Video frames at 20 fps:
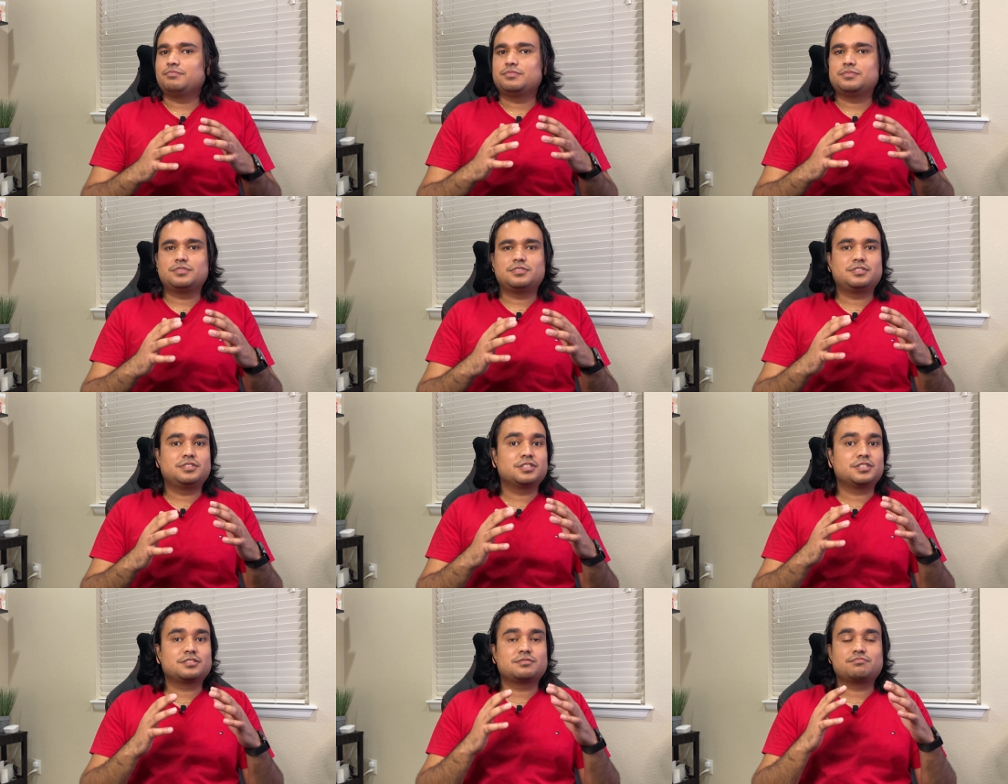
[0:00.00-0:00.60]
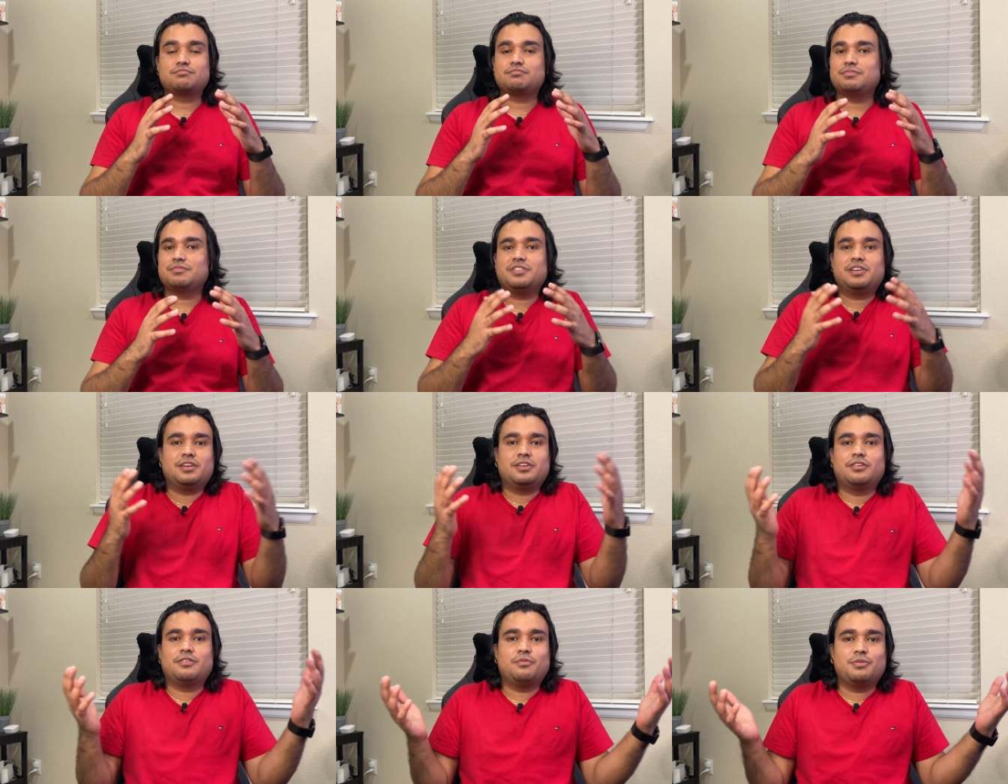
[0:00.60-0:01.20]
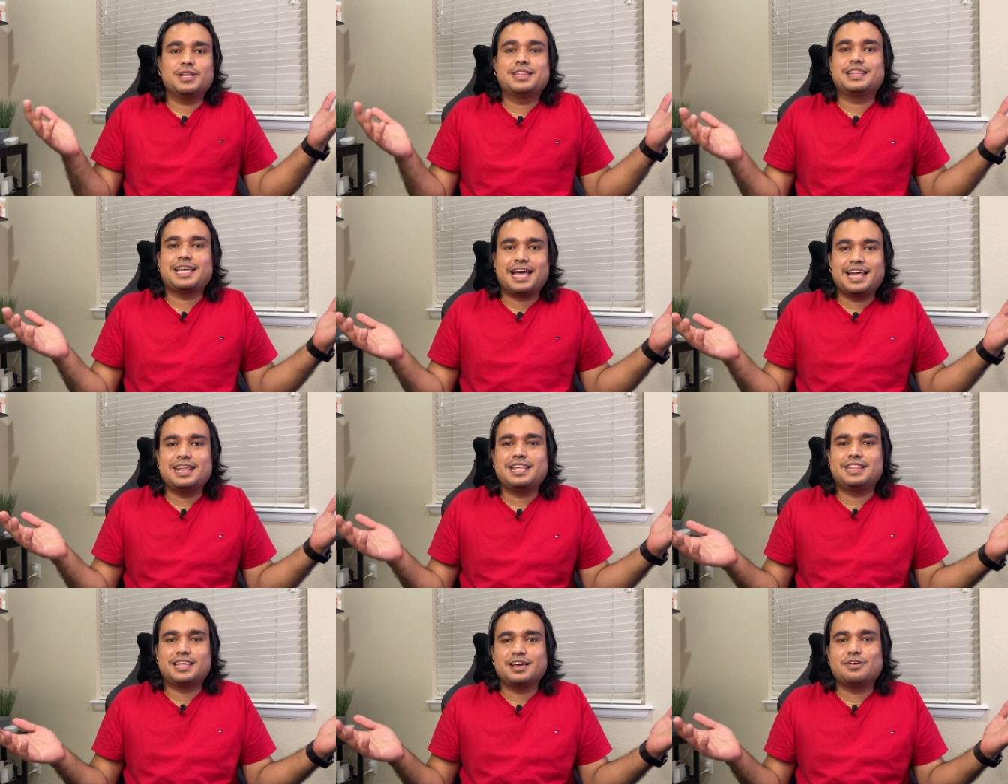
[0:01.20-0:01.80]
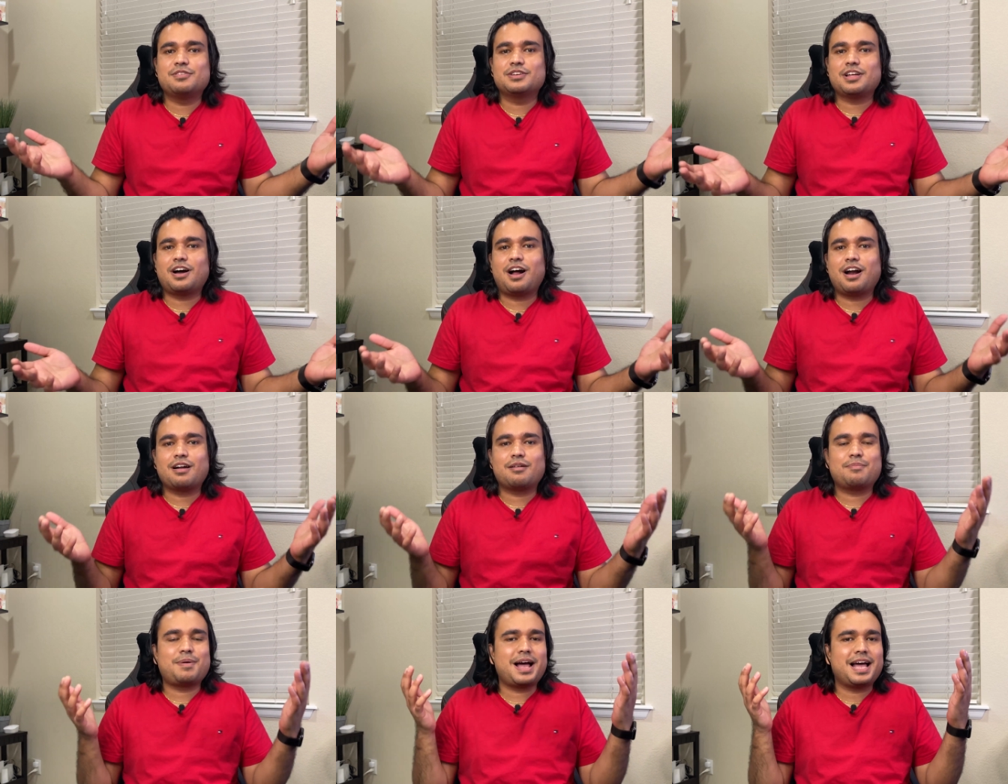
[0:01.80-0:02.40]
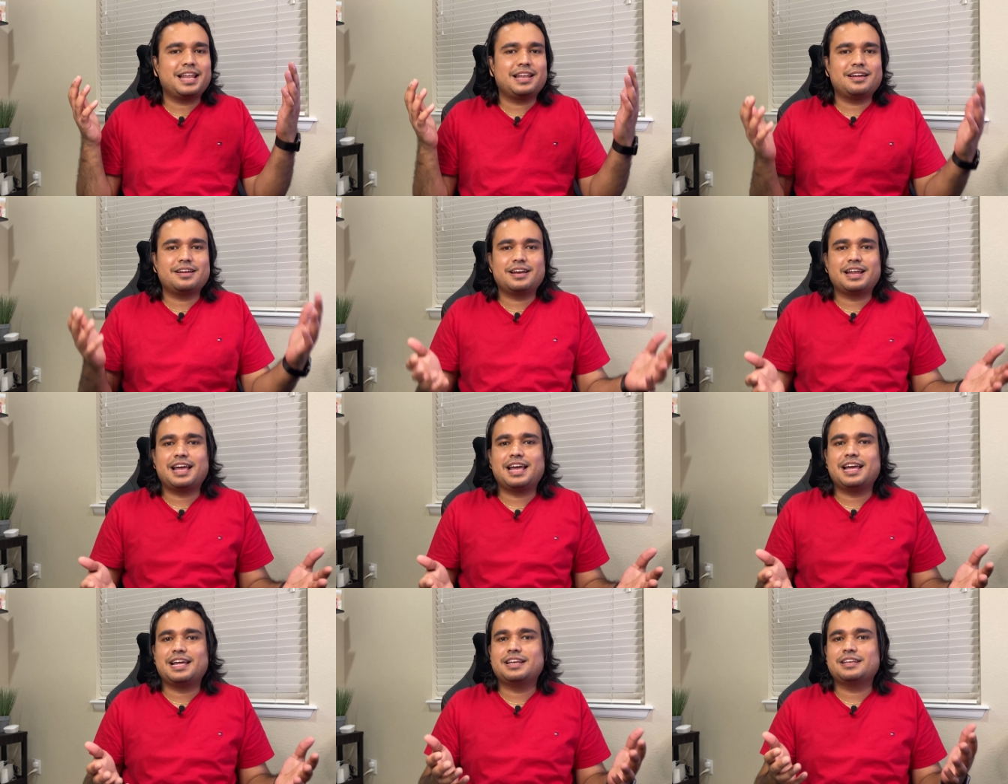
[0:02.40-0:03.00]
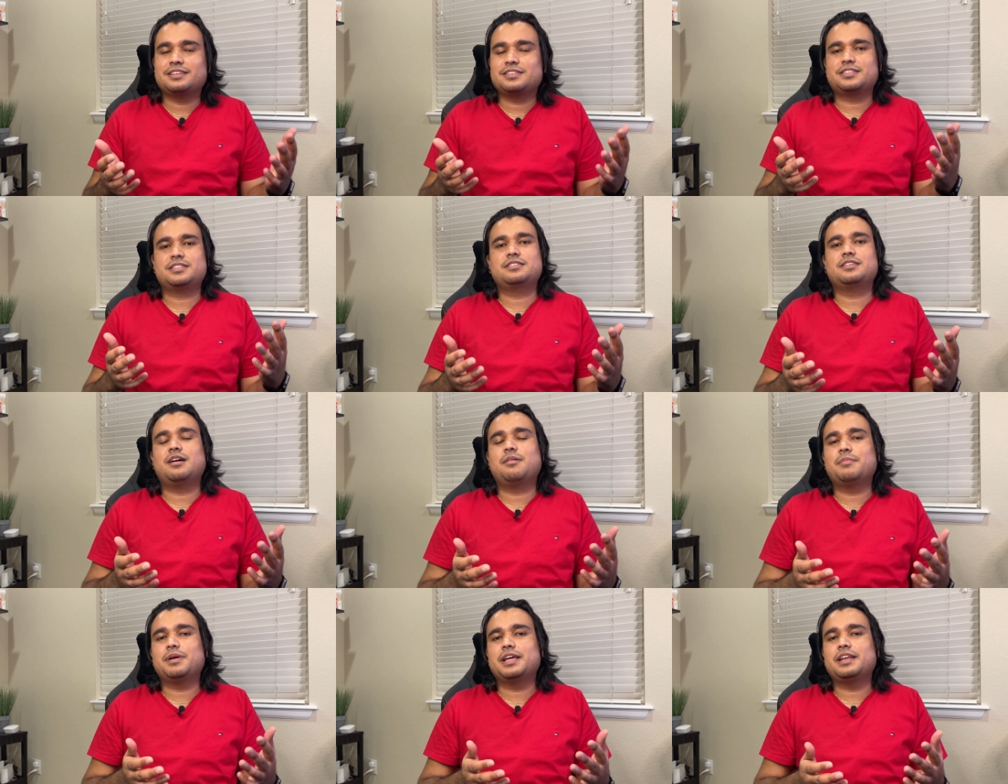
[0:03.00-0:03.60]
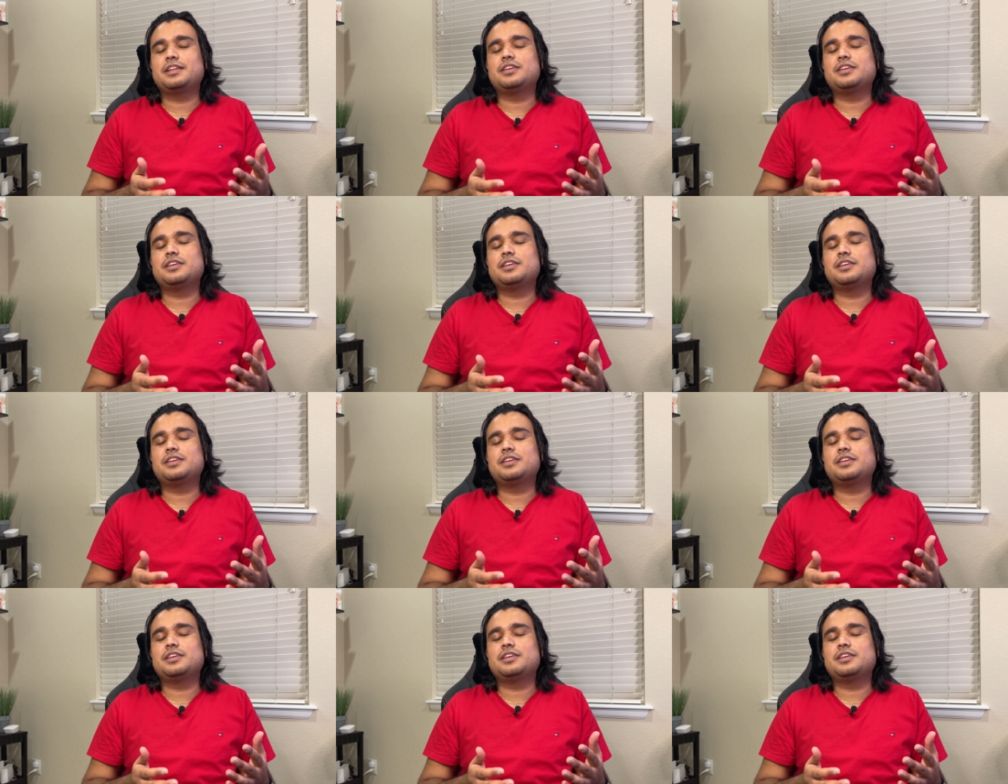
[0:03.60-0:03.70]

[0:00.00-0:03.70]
just, you know, with anything with Autopilot and summon,